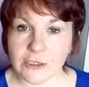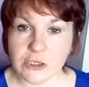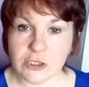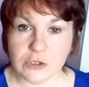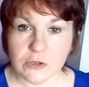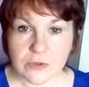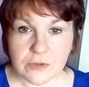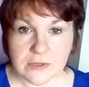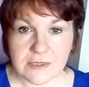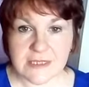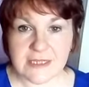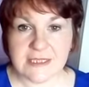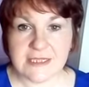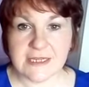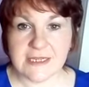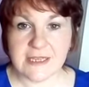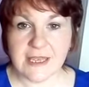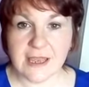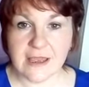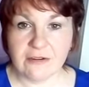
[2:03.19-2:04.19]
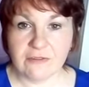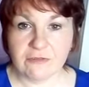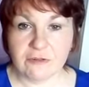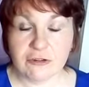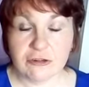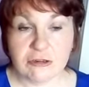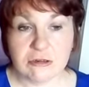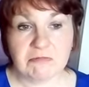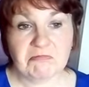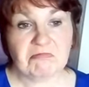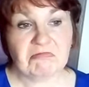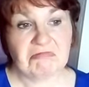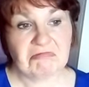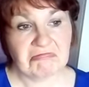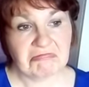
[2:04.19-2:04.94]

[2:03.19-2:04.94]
and you're sitting there for